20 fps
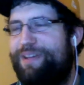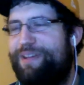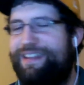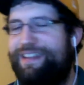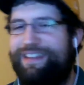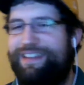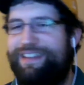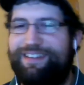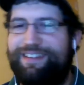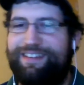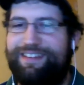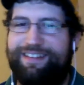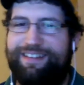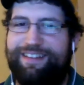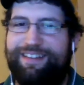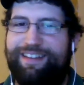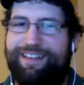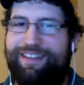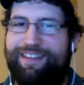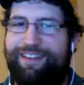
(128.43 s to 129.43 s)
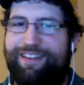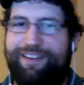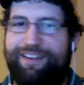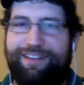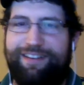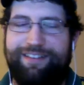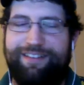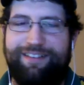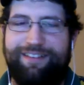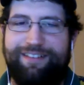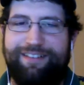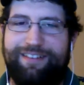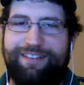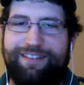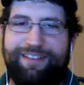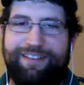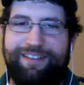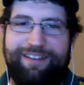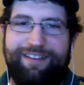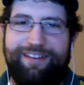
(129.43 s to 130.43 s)
this is the
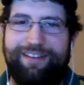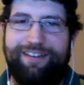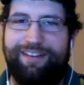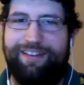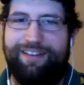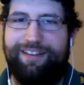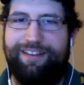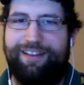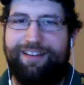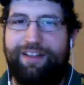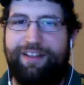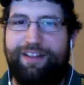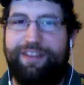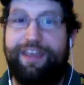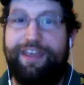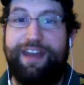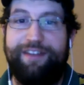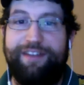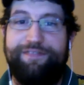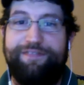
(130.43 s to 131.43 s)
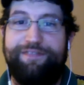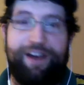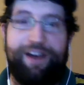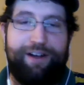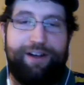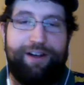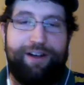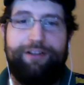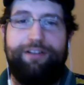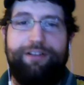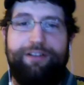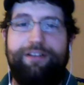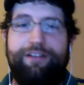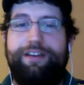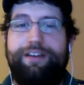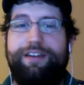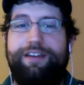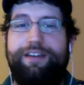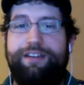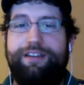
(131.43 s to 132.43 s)
NFL
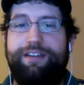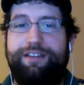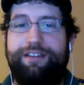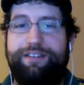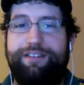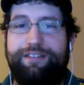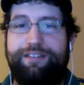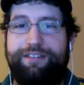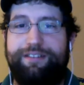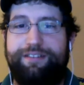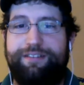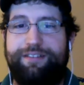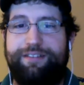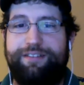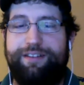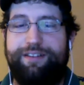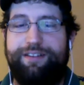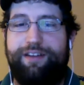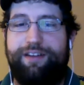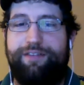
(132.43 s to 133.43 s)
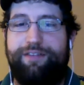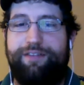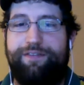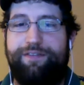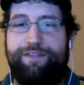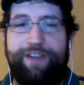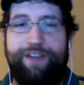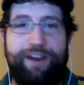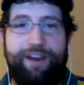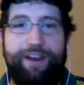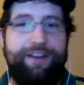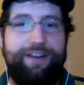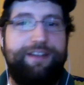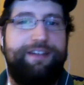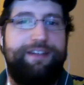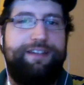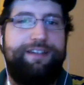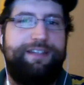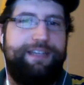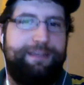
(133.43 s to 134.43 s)
is a very
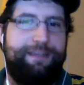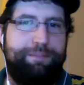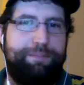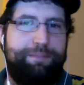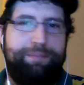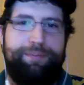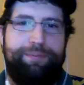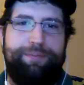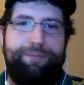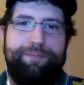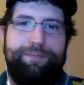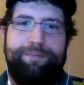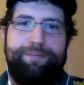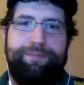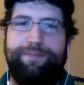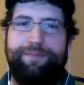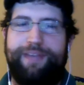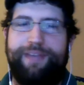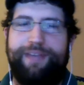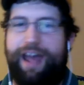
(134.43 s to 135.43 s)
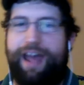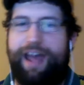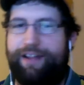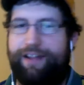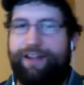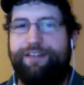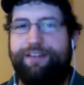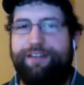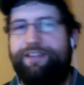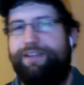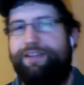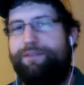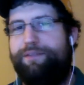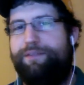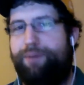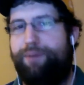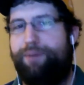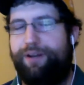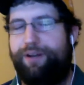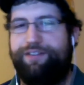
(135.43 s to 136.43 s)
deep, talented
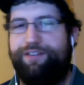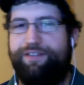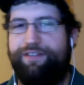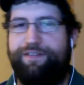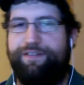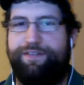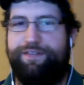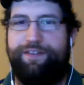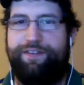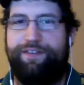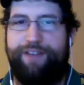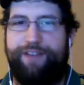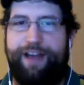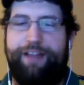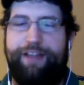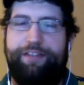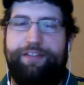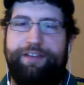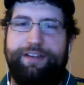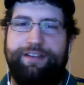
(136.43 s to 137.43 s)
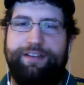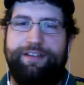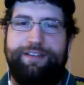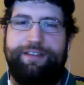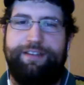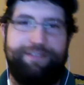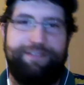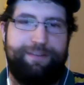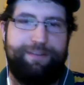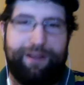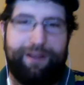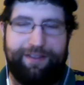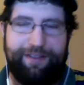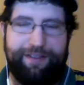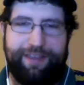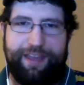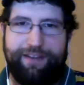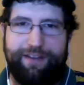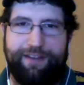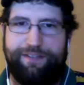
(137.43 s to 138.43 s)
bunch of athletes, and somehow
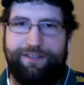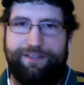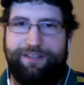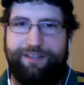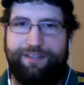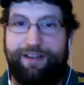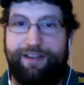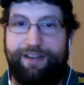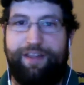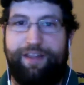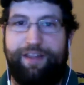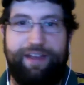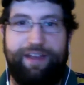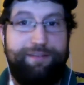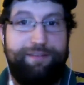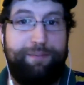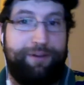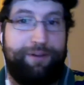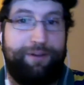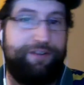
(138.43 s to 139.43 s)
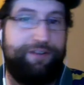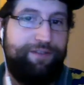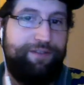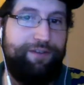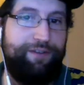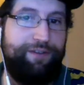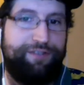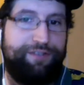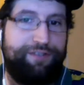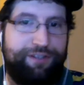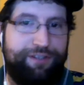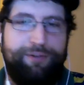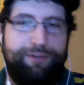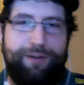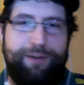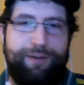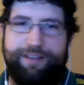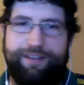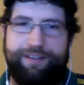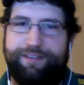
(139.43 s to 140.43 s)
the NFC South has a bunch of those too,
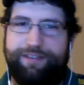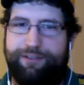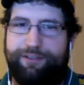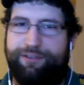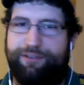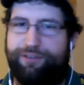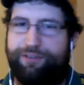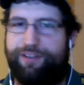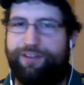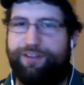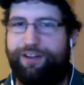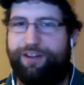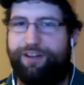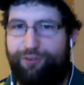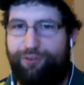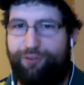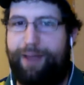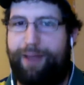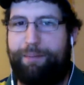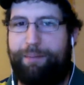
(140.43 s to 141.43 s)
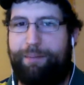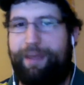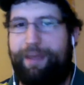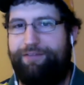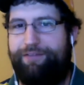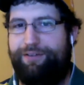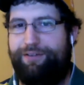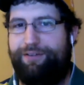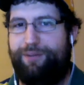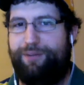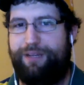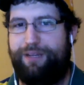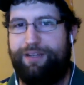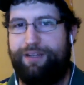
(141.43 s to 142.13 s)
and still looks like crap every week.